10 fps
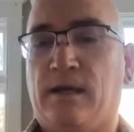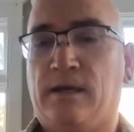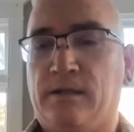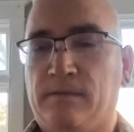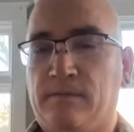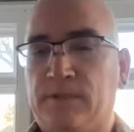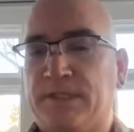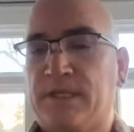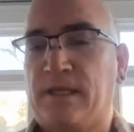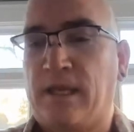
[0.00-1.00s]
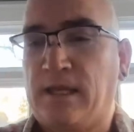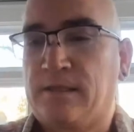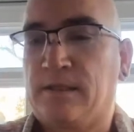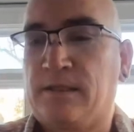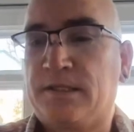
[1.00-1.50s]
Um, let's see,
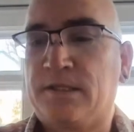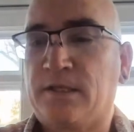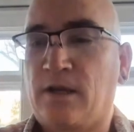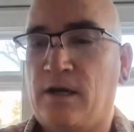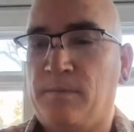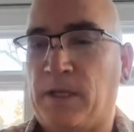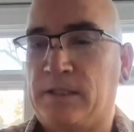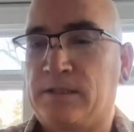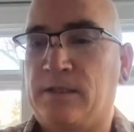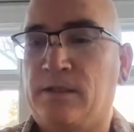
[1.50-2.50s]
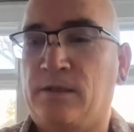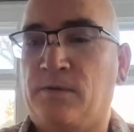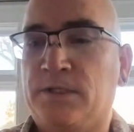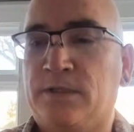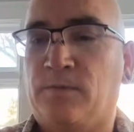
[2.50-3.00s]
Ethan, this is a comment. The
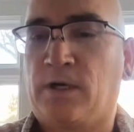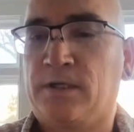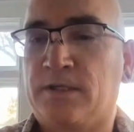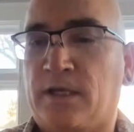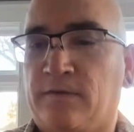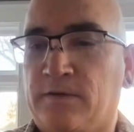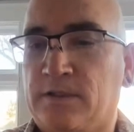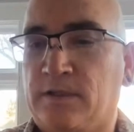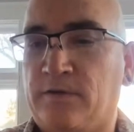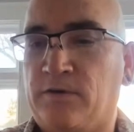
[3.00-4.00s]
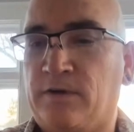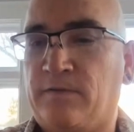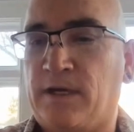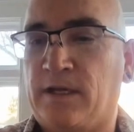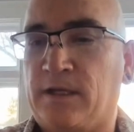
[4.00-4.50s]
Wisdom Wand is out for delivery
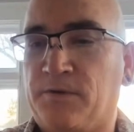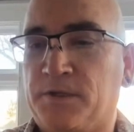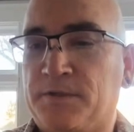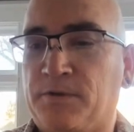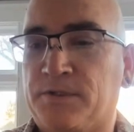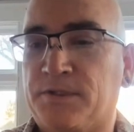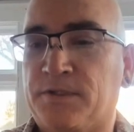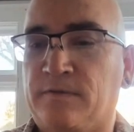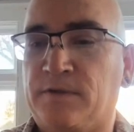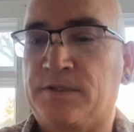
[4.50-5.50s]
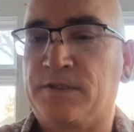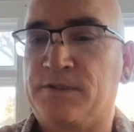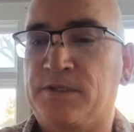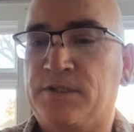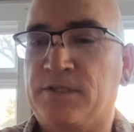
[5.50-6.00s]
via U.S. Postal Service,
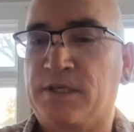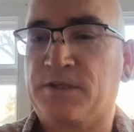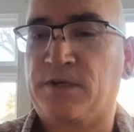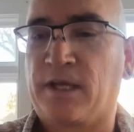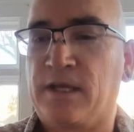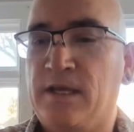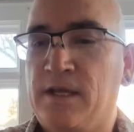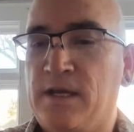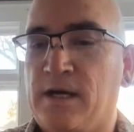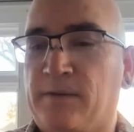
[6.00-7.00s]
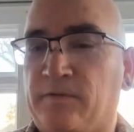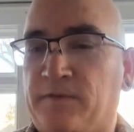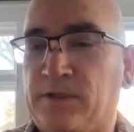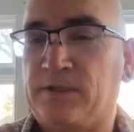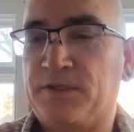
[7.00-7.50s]
and since yesterday, I've been
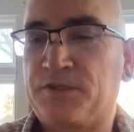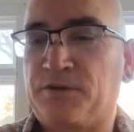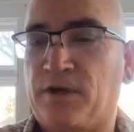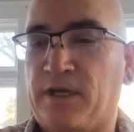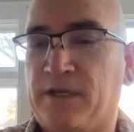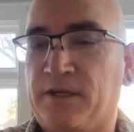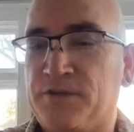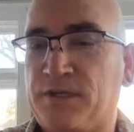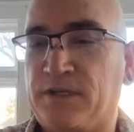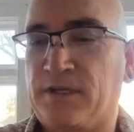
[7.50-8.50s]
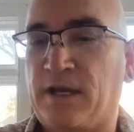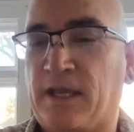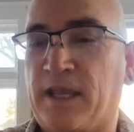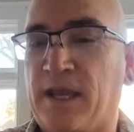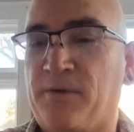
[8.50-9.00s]
feeling its strong energy.
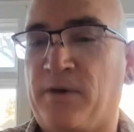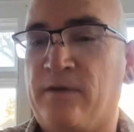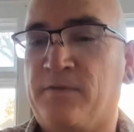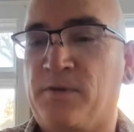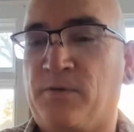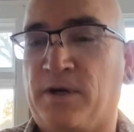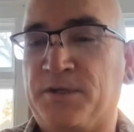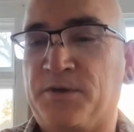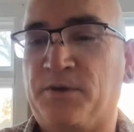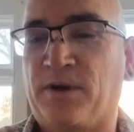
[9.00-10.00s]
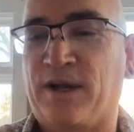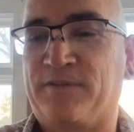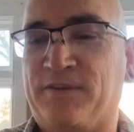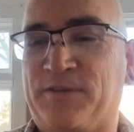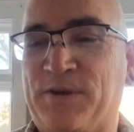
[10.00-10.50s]
I can't wait for the wand to
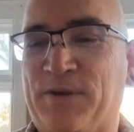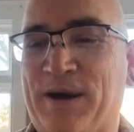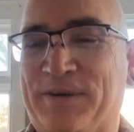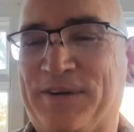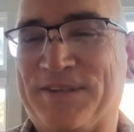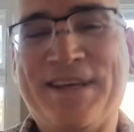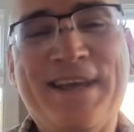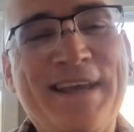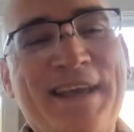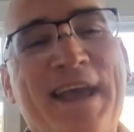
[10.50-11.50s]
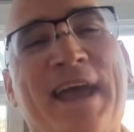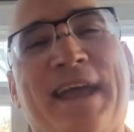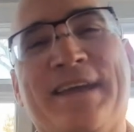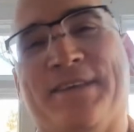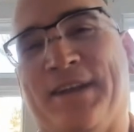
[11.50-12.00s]
arrive in a few hours.
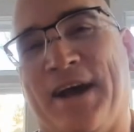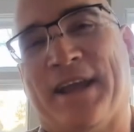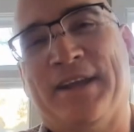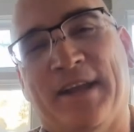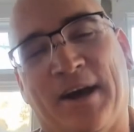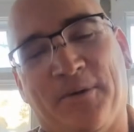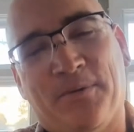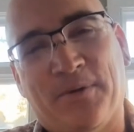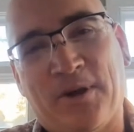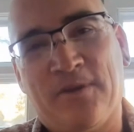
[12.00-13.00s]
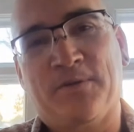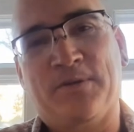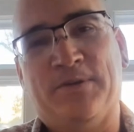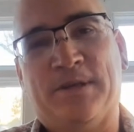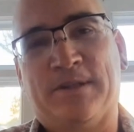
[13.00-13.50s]
Ethan, I cannot wait for
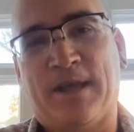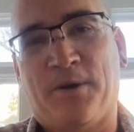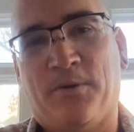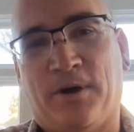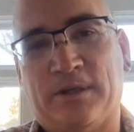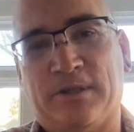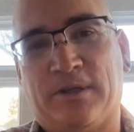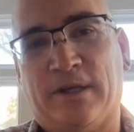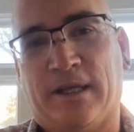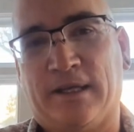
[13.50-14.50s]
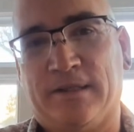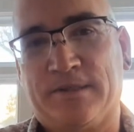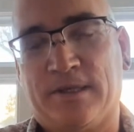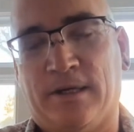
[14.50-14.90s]
you to get that wand in your hands.